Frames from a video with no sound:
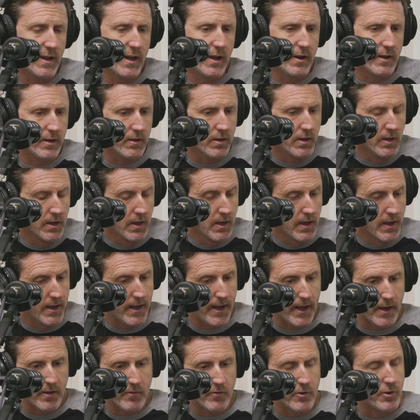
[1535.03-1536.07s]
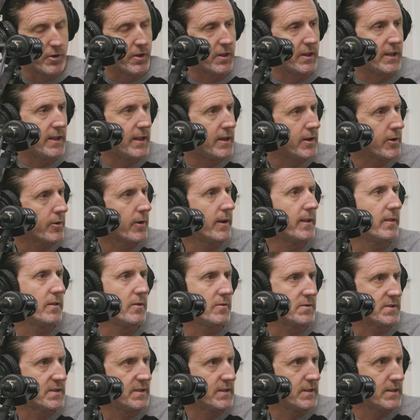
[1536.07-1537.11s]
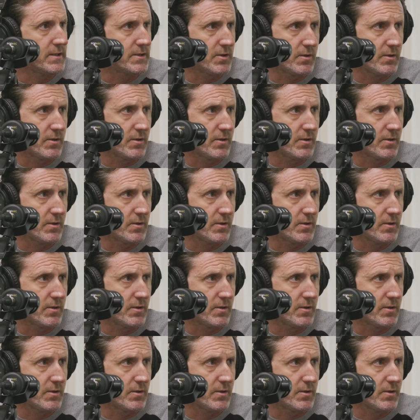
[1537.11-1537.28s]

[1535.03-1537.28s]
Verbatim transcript: and how to vertically integrate those things.